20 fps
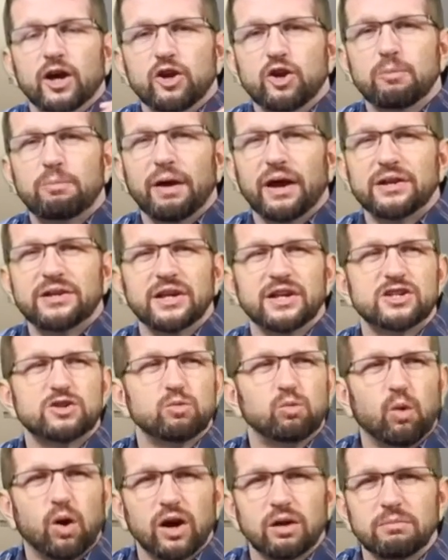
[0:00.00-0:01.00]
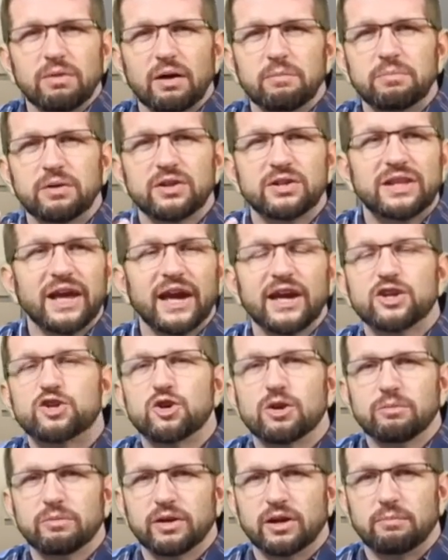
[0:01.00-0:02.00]
You pay attention. What have I been
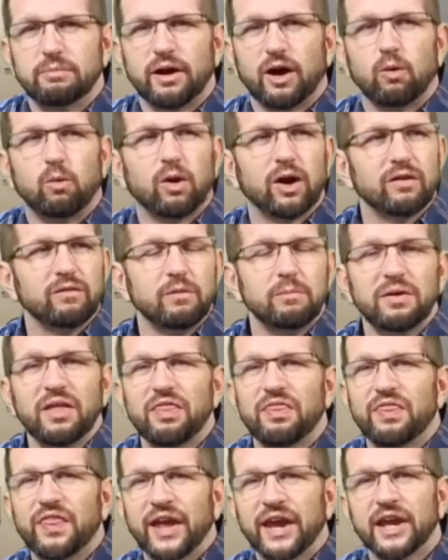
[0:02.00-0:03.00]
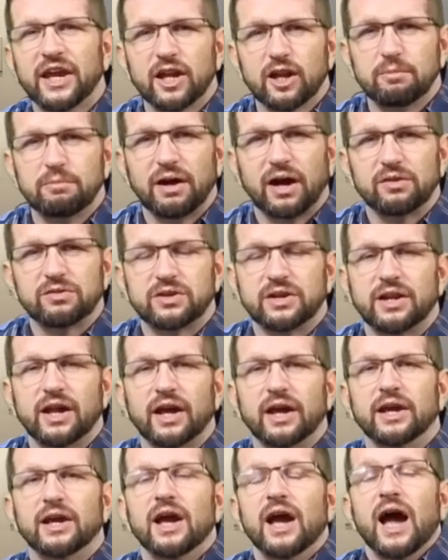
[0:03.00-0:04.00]
daydreaming about? What have I been thinking about
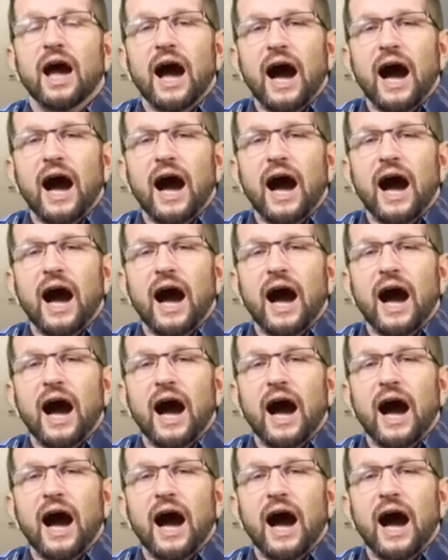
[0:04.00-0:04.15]
today?